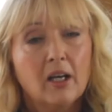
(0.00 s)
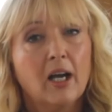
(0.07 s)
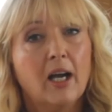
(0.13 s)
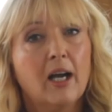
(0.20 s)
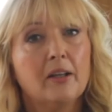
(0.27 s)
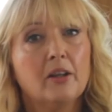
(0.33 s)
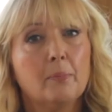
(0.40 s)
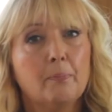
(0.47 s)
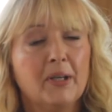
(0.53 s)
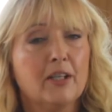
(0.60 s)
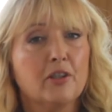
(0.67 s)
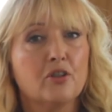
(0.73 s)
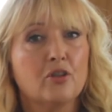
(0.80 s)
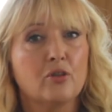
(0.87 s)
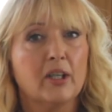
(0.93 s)
And the
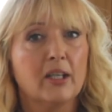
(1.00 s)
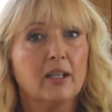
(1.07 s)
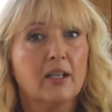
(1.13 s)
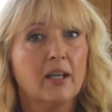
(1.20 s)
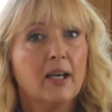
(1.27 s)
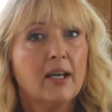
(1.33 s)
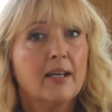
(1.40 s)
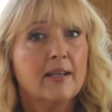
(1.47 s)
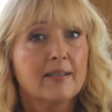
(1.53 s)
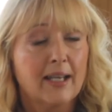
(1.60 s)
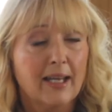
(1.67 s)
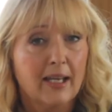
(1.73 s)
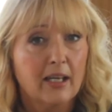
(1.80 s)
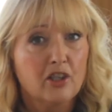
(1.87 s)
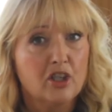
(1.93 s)
biggest trick is
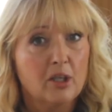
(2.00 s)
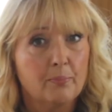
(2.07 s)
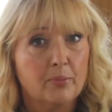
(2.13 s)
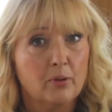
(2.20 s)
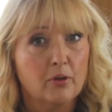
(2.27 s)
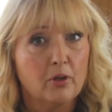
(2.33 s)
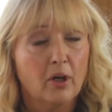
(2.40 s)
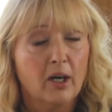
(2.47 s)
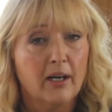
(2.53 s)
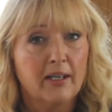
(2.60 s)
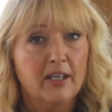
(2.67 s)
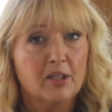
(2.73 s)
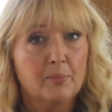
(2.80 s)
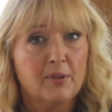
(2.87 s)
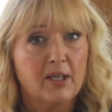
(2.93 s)
actually put your high
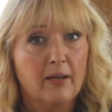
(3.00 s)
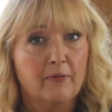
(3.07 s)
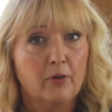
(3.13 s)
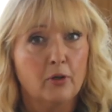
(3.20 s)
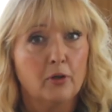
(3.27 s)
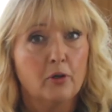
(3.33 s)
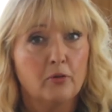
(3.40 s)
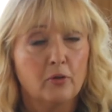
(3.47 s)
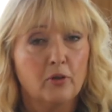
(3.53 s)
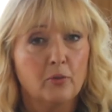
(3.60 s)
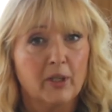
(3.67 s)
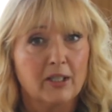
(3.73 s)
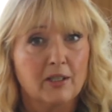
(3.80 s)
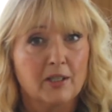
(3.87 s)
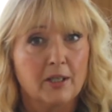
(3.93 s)
SPF on through the
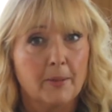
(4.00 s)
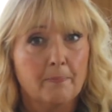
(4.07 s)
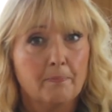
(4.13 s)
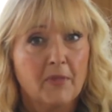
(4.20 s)
winter.